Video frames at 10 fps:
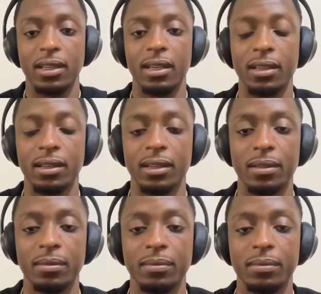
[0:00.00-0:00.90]

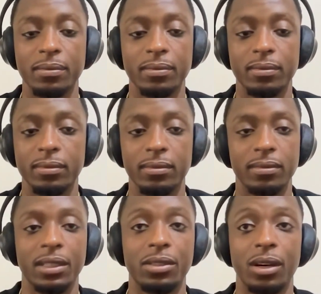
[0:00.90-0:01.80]
And
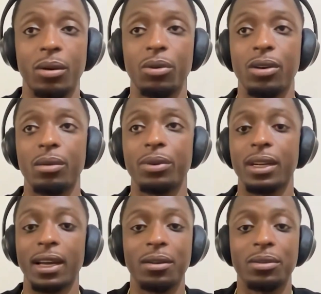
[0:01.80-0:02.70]
next thing you know, I woke up, we in
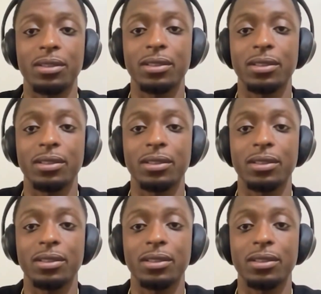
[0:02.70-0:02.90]
the house.